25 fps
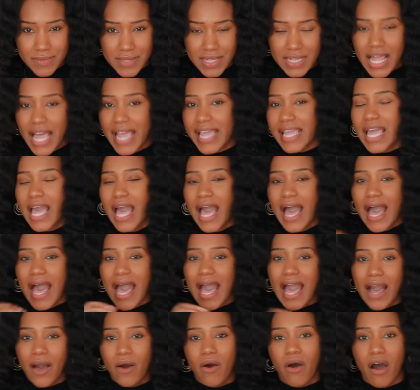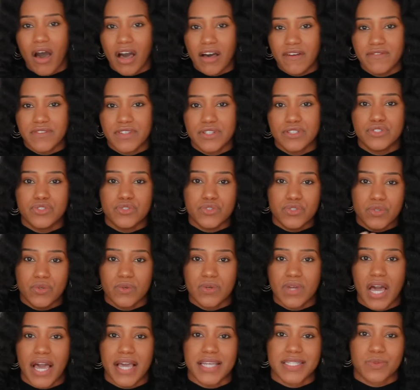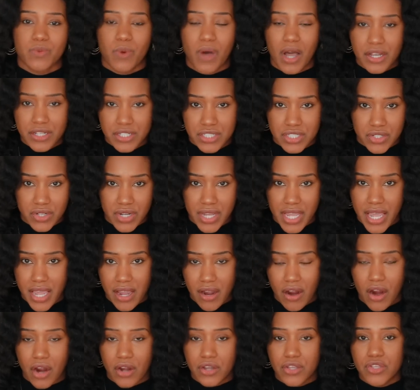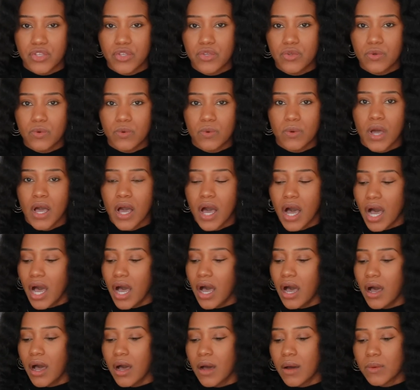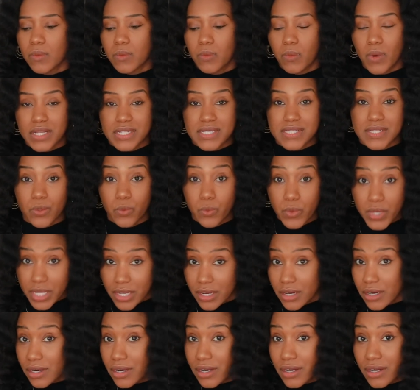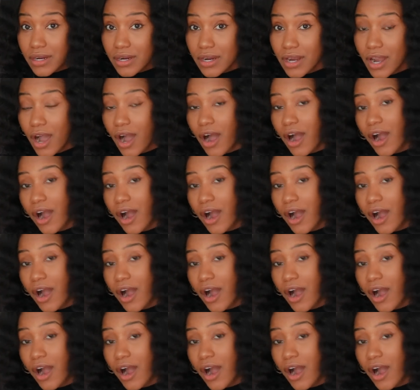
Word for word: Like, how often do you guys wash your hair? Are you uh, once a weeker?